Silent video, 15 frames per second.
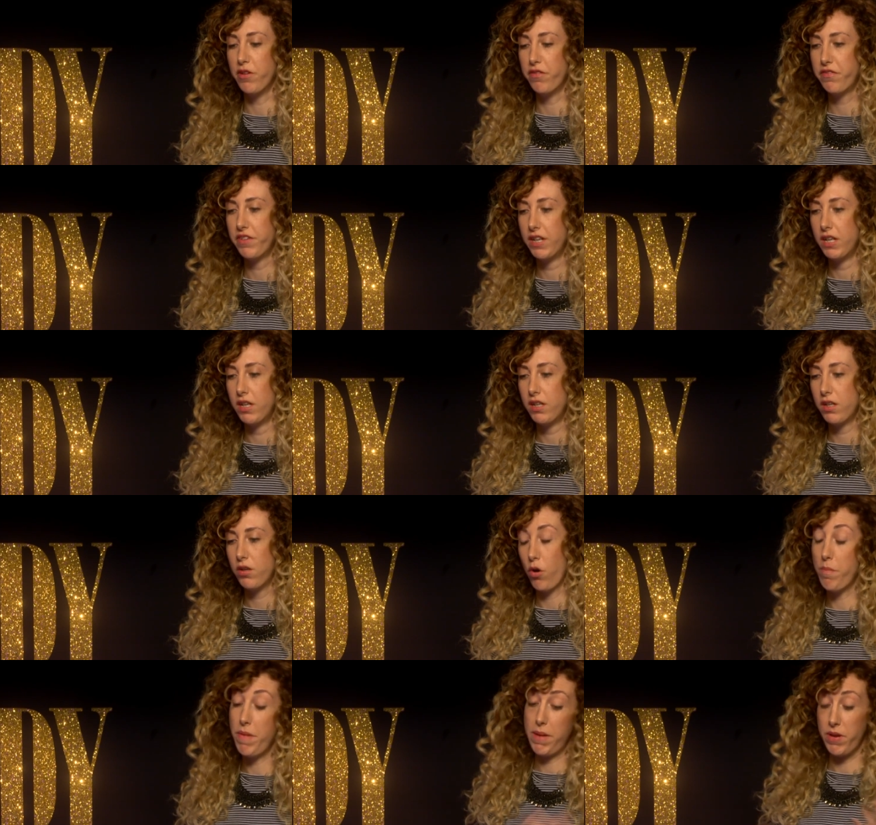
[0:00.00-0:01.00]
of,
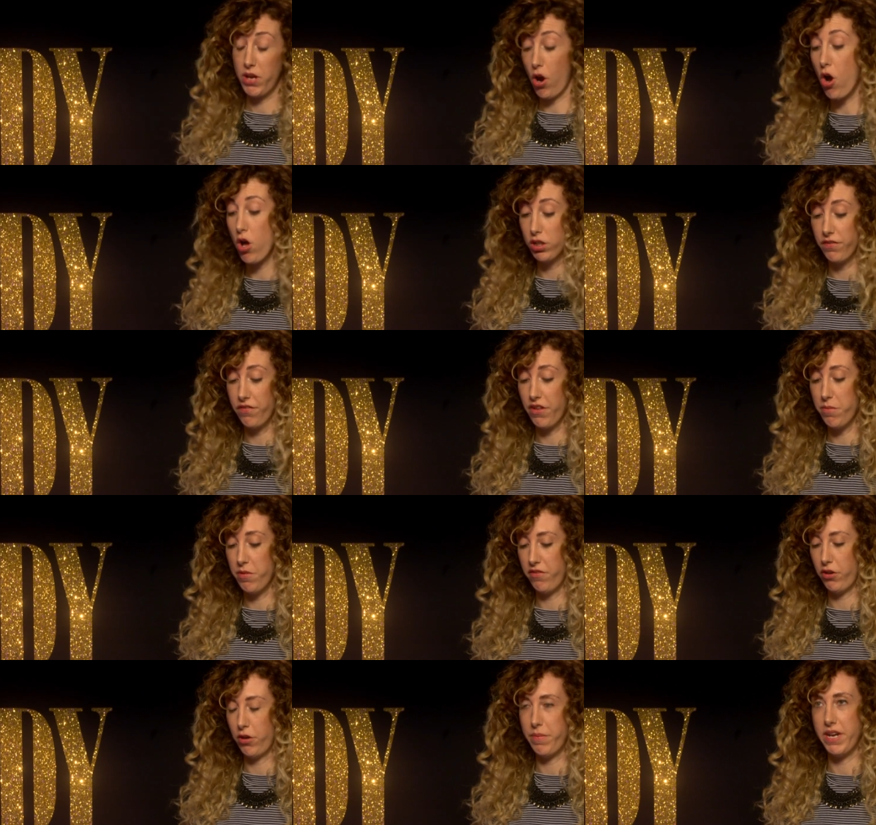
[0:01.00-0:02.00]
or maybe all of them,
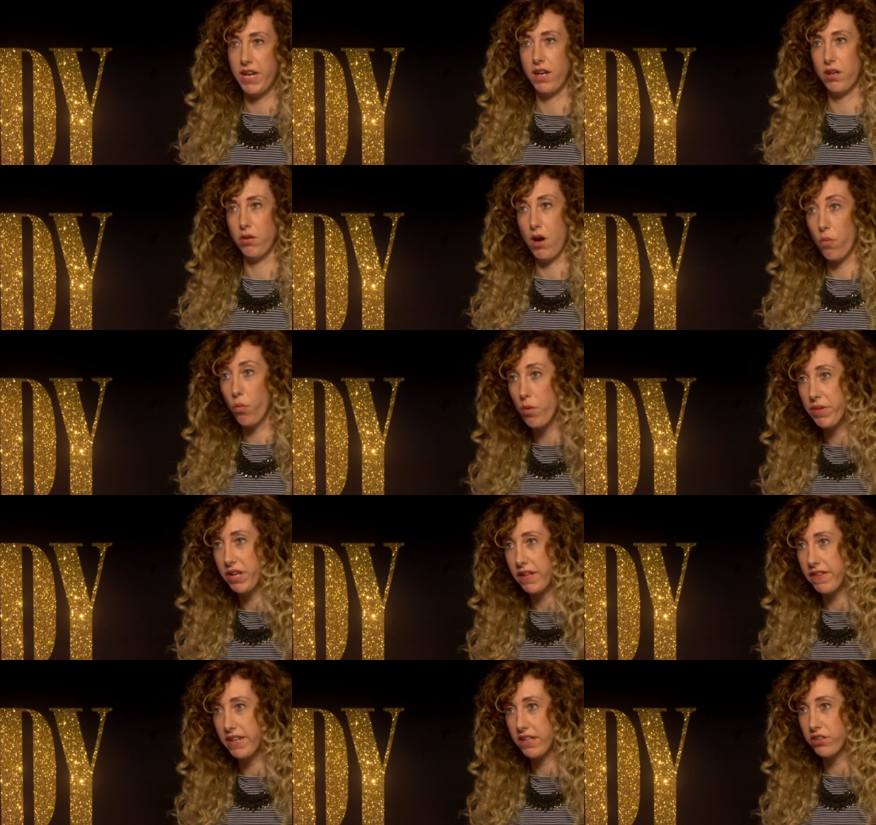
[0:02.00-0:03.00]
of her being a
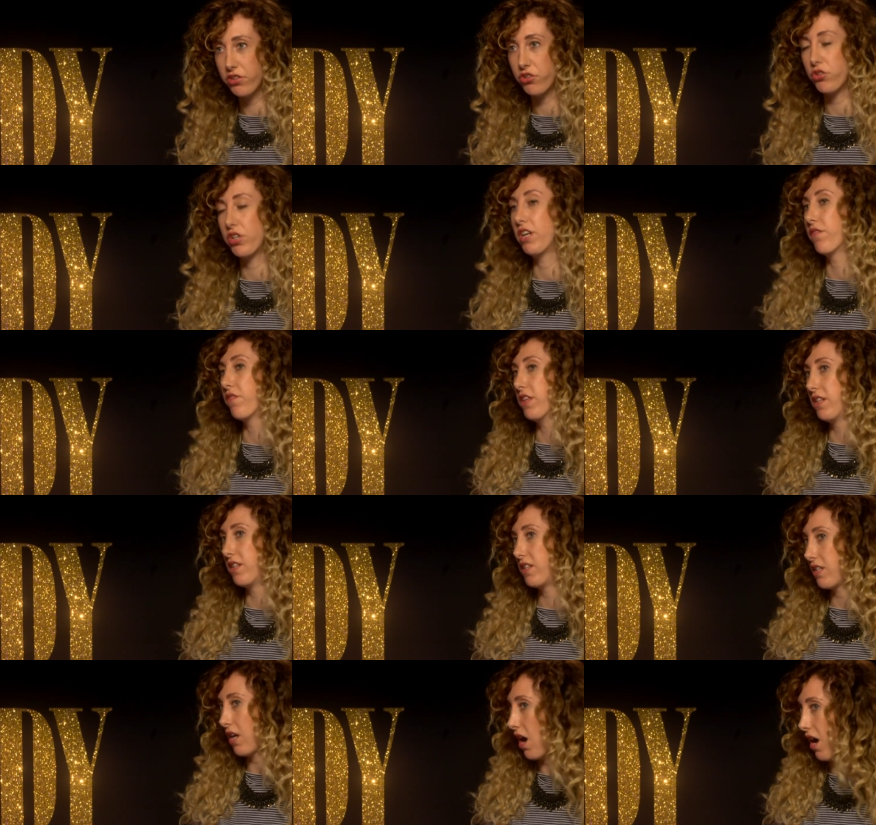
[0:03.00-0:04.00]
woman in the industry, of the
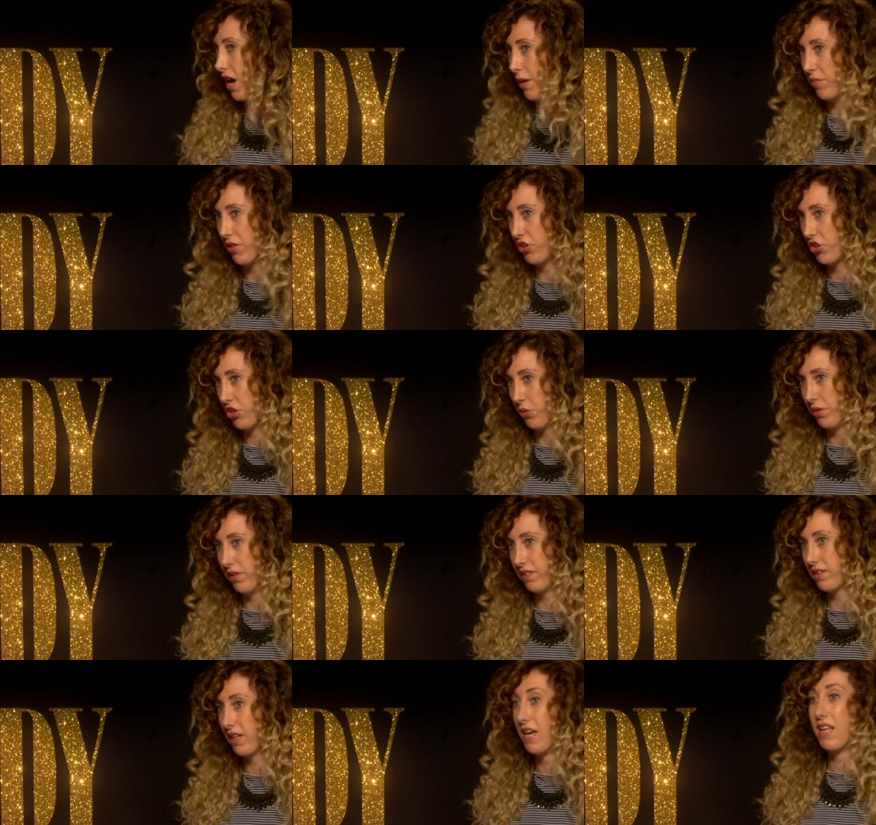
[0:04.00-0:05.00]
time that she
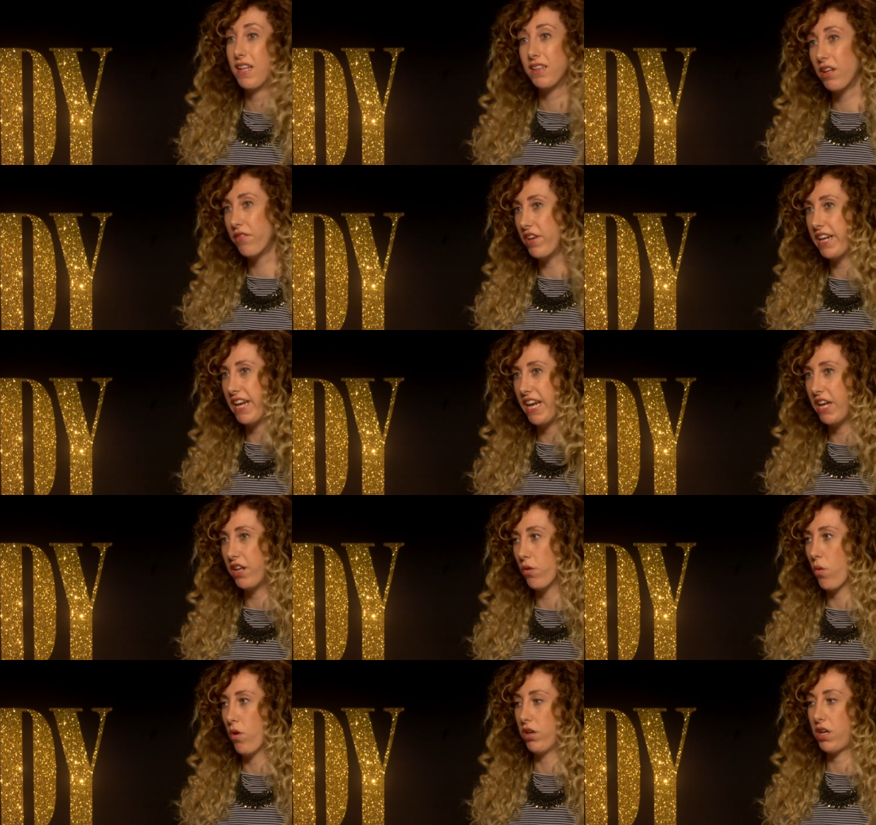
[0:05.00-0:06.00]
was living
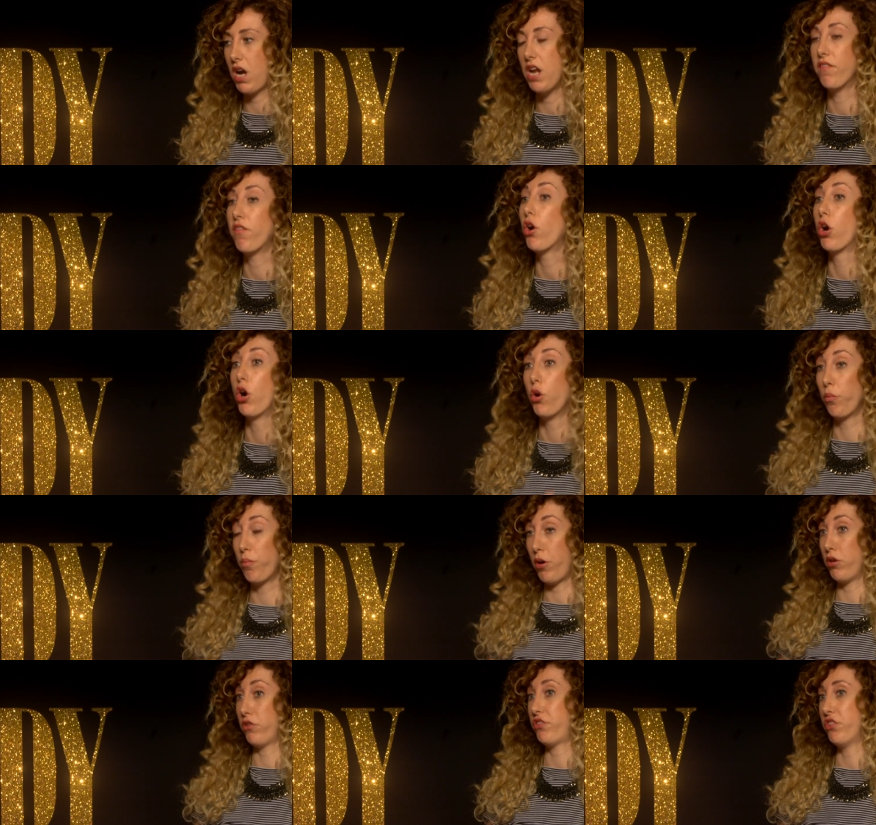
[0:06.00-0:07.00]
in, or kind of her own
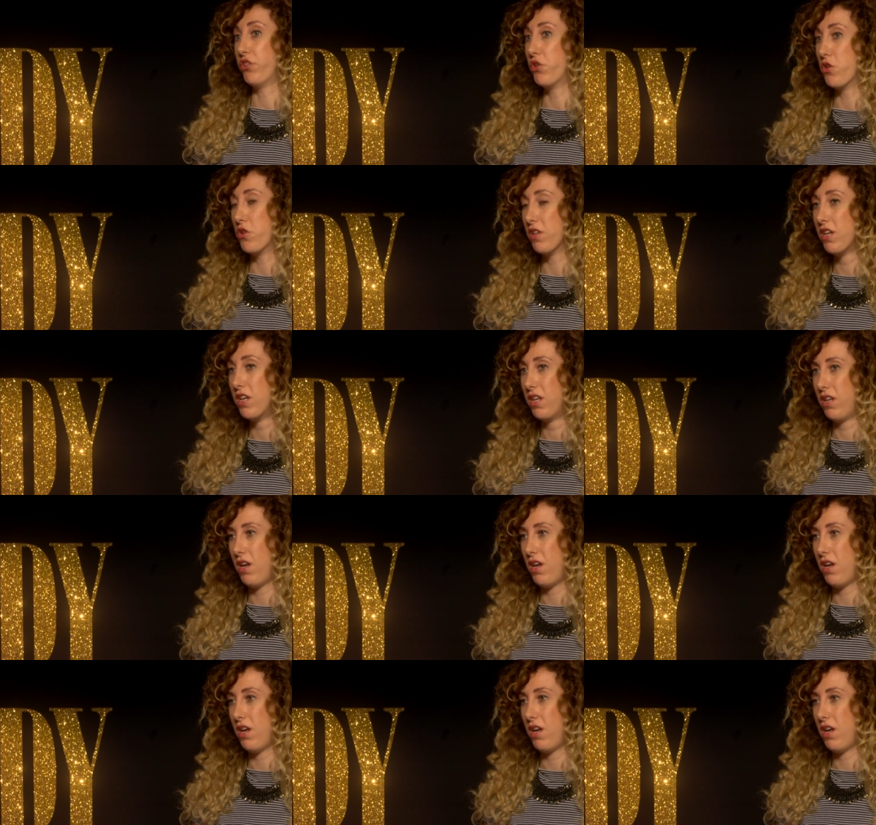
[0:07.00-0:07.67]
personal,